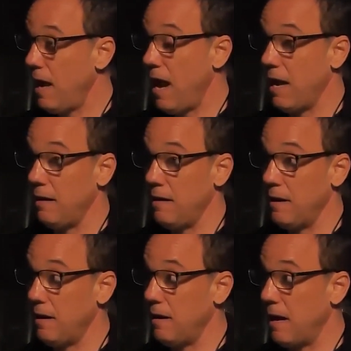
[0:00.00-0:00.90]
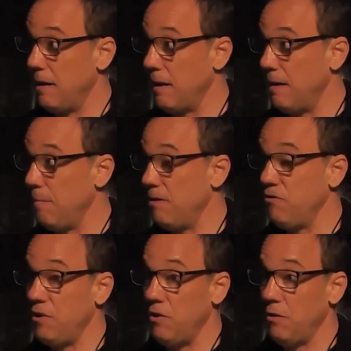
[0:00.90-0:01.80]
And I
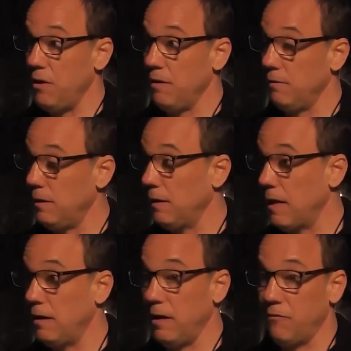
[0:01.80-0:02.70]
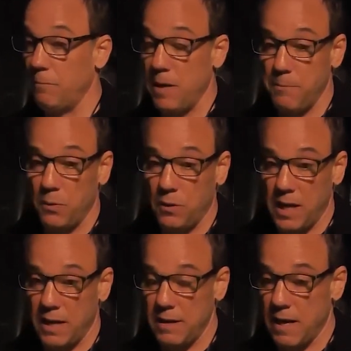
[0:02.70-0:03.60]
mentioned you to a lot of different people,
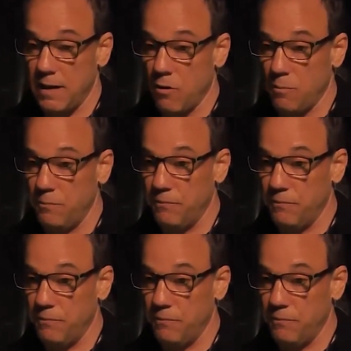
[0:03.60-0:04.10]
and I hope